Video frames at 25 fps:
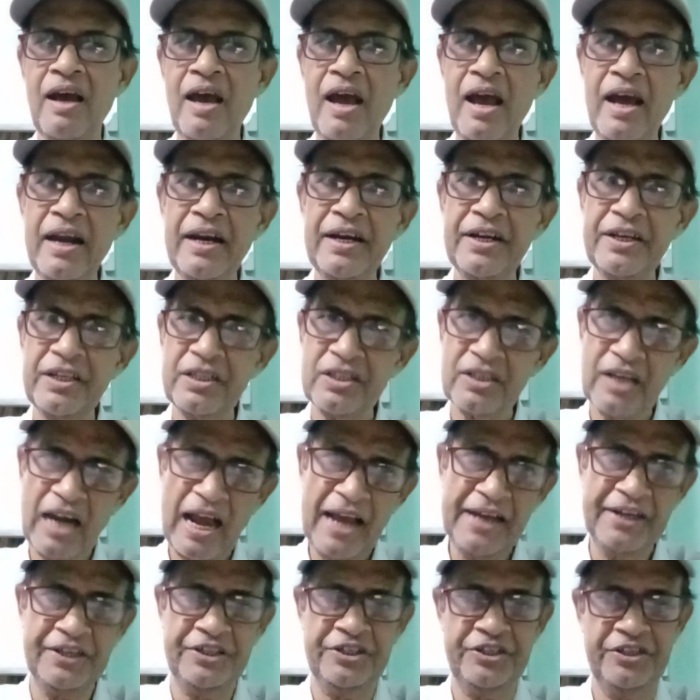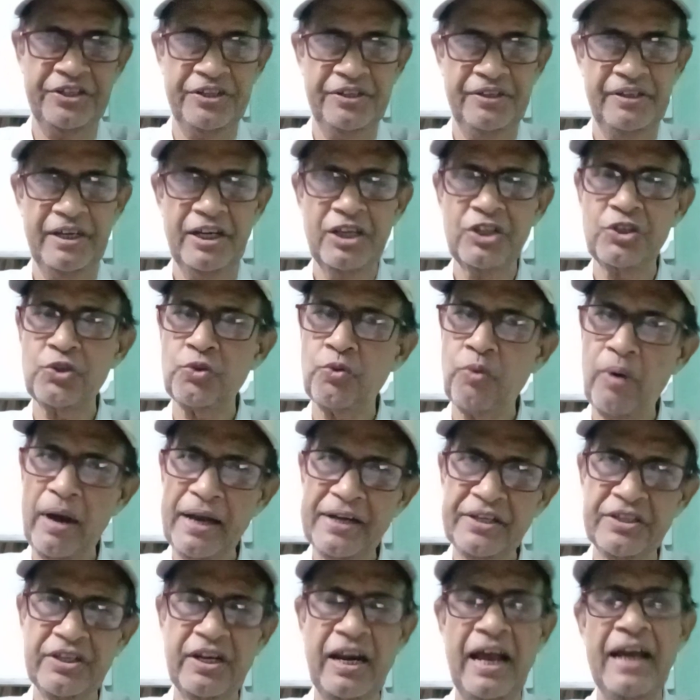And it is right, it is
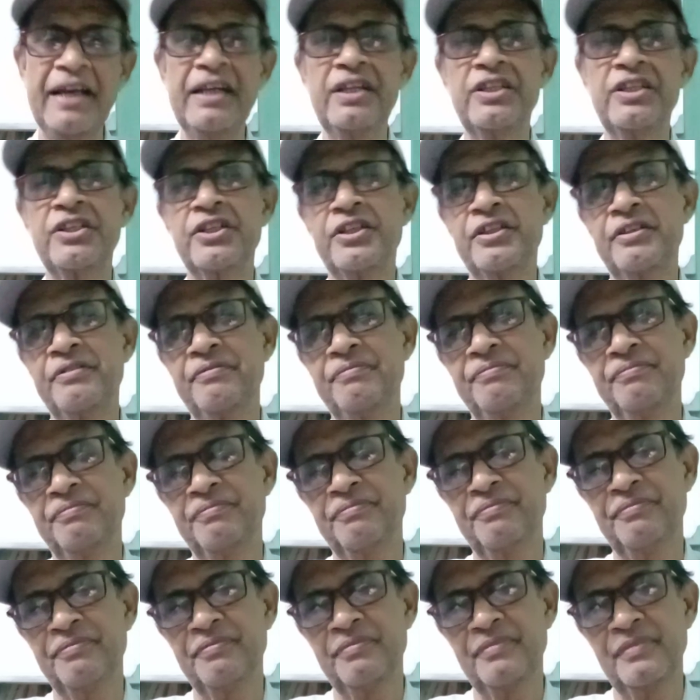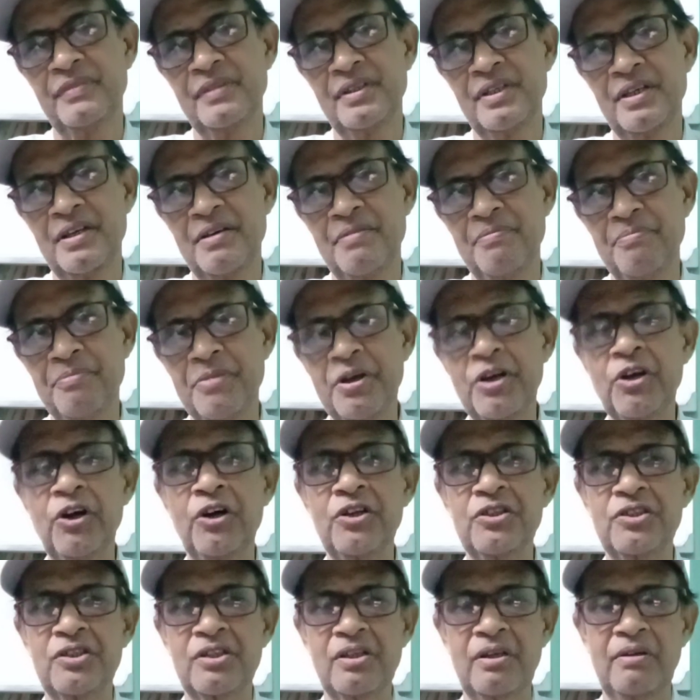quite right,
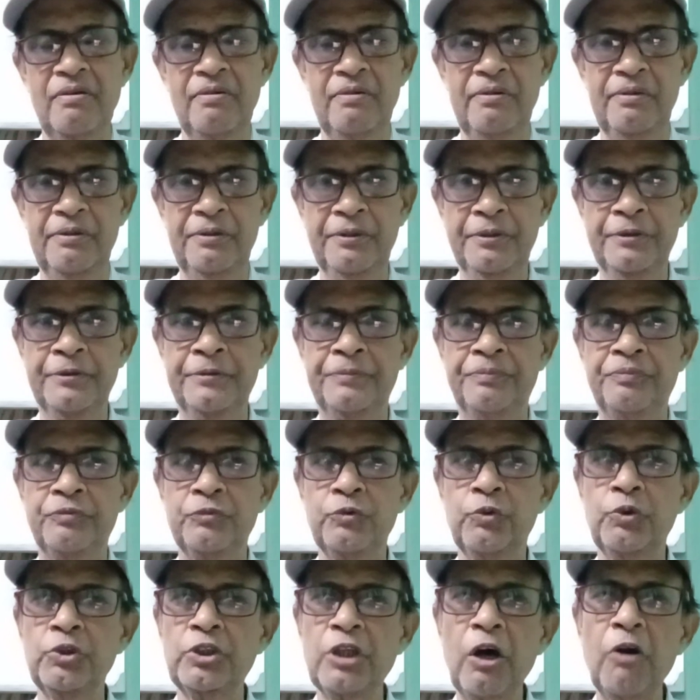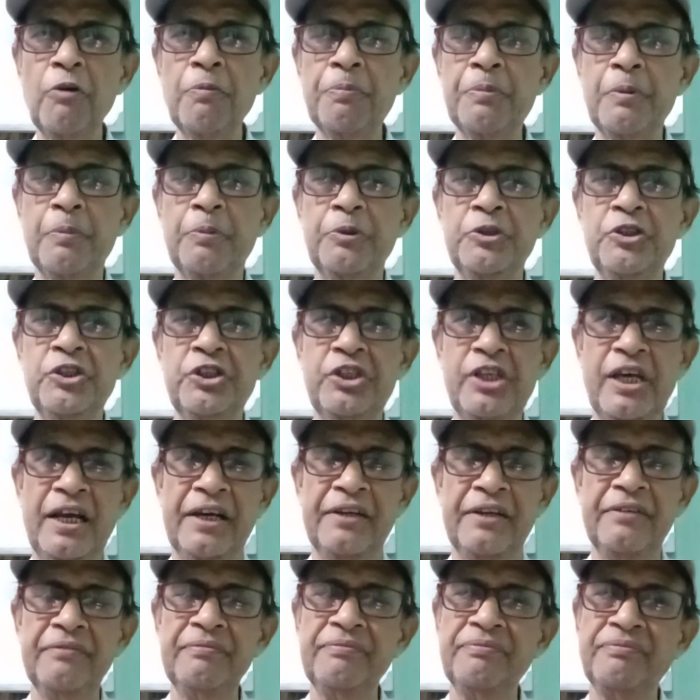because without
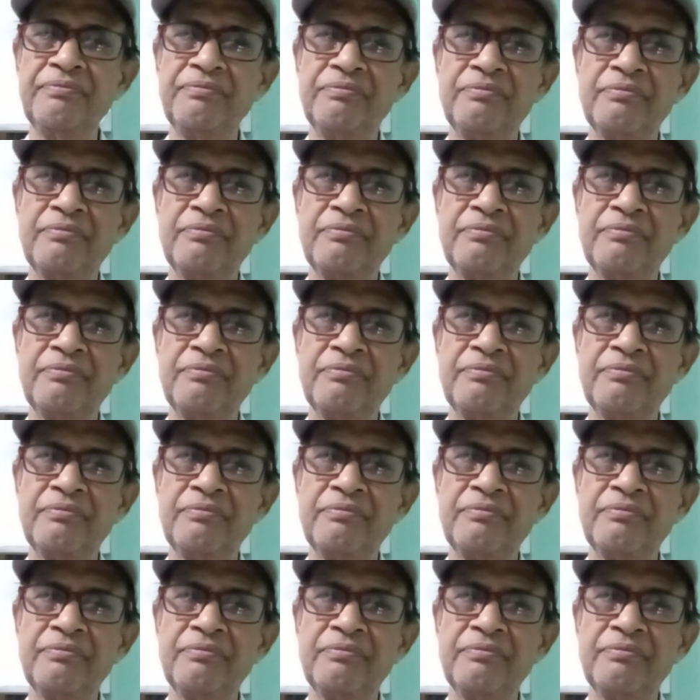preposition